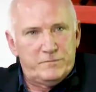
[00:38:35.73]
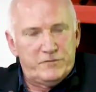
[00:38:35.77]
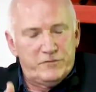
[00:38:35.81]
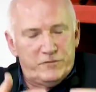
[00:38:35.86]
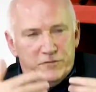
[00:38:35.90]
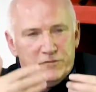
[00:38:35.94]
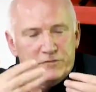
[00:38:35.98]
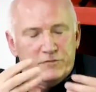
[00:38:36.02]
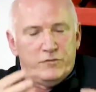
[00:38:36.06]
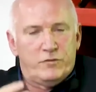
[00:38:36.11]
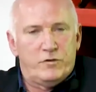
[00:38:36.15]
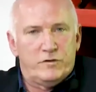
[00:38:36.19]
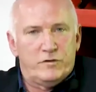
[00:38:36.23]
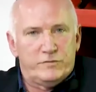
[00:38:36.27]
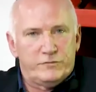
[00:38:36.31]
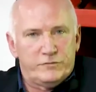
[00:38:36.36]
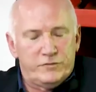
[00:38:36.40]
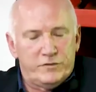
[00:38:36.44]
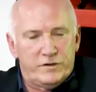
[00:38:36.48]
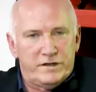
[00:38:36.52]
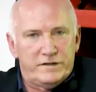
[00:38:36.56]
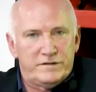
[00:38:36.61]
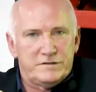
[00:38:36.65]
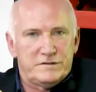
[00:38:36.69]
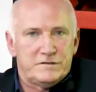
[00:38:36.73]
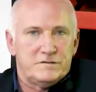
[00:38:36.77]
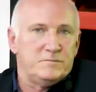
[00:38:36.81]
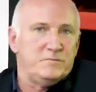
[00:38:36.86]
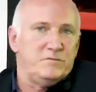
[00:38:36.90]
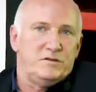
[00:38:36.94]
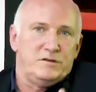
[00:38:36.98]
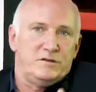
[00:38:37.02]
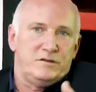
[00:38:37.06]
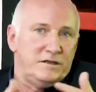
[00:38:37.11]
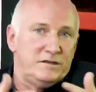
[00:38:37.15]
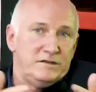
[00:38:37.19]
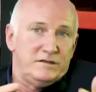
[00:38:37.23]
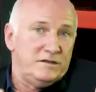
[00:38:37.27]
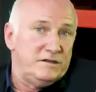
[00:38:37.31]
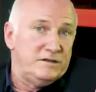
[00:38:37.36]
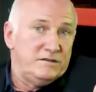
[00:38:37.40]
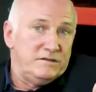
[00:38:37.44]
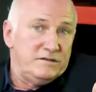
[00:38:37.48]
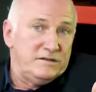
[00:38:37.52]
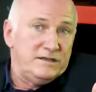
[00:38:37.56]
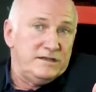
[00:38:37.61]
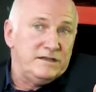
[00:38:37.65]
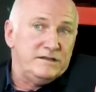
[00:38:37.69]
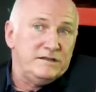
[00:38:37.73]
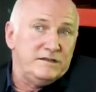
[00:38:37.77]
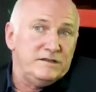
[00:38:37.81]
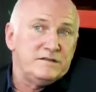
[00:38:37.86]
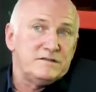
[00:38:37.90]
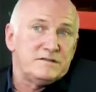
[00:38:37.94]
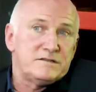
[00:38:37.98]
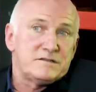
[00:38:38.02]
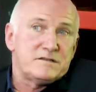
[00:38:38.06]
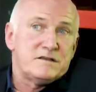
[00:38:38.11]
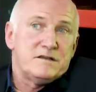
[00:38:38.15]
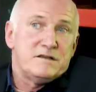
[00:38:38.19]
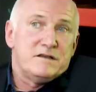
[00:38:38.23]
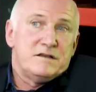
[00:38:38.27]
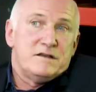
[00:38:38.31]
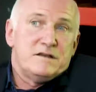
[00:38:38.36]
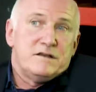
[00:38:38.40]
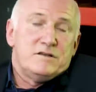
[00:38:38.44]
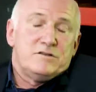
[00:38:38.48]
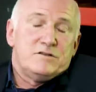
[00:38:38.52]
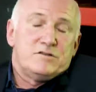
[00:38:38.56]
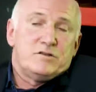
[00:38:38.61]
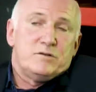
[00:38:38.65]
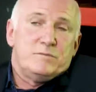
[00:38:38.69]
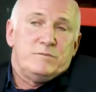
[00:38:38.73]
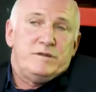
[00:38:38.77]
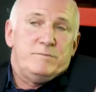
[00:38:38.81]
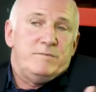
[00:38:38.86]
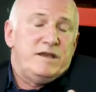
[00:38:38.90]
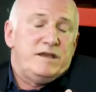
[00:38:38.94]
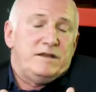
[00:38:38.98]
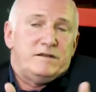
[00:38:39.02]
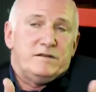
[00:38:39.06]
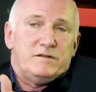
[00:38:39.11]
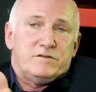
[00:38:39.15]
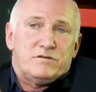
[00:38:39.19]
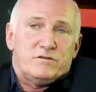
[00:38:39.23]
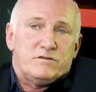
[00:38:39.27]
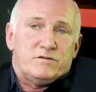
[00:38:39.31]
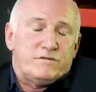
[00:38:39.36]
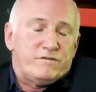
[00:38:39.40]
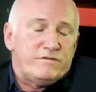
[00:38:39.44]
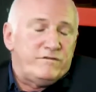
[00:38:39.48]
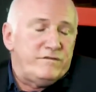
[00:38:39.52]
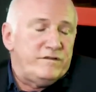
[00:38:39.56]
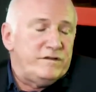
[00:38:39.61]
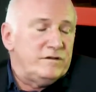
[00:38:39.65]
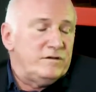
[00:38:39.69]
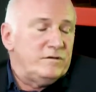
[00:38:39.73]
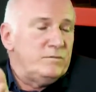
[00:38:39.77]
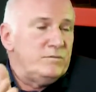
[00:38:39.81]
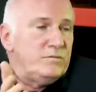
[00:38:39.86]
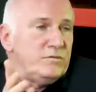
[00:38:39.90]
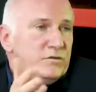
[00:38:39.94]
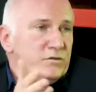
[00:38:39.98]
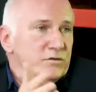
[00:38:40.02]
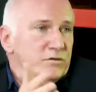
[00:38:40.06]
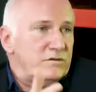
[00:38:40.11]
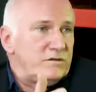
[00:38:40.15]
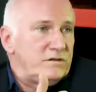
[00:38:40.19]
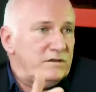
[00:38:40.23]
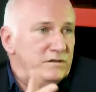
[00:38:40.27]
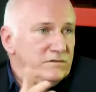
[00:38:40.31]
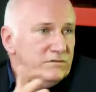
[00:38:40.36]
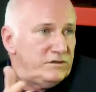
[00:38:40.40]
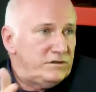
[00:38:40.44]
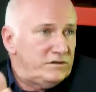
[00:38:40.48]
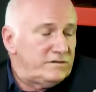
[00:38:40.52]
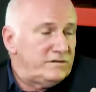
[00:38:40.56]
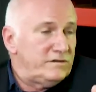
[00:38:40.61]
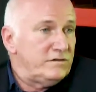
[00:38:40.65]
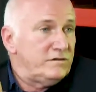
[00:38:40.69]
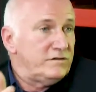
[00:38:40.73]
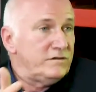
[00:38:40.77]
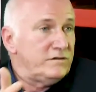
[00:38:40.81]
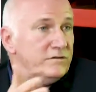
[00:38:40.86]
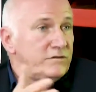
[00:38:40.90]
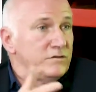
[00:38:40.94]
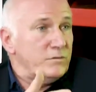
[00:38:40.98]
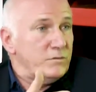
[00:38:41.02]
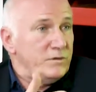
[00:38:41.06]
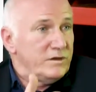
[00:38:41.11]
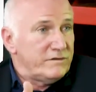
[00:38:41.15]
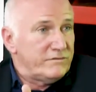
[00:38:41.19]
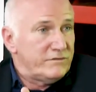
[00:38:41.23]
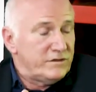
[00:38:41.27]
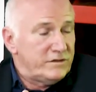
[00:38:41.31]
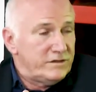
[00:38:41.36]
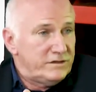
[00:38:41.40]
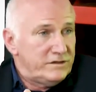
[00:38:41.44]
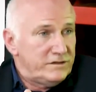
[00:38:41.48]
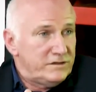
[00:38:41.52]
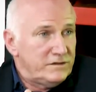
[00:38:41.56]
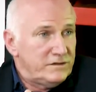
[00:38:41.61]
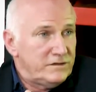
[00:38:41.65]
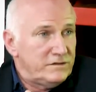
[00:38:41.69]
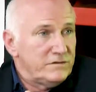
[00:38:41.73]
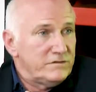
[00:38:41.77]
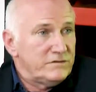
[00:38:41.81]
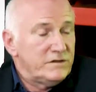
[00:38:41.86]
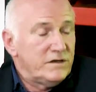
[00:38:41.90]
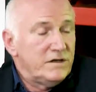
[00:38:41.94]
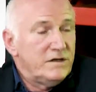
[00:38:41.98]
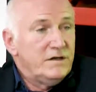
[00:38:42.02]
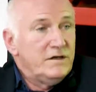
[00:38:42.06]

forefront, that needs to be made into films or TV series or whatever it is.